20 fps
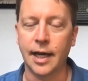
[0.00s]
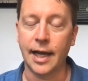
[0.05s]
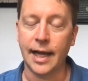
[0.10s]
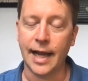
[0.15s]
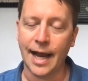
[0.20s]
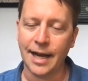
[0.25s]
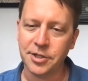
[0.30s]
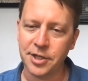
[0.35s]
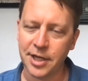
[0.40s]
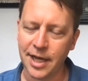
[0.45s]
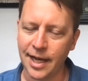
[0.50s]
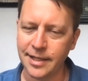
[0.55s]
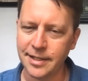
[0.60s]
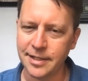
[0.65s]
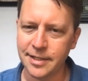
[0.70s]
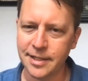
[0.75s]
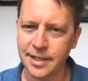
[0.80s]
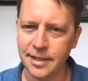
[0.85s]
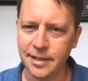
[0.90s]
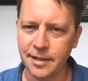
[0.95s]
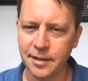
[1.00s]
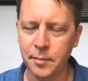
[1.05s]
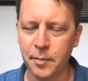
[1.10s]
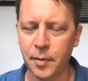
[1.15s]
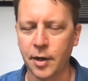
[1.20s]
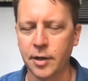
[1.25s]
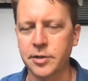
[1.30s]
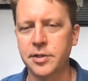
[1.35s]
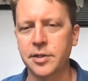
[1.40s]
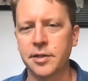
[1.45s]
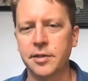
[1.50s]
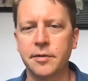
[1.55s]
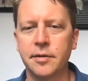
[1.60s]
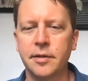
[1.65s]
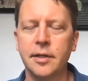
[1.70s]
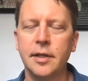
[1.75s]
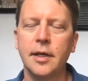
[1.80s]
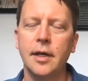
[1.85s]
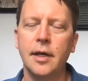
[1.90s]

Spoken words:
I actually hadn't seen it in person.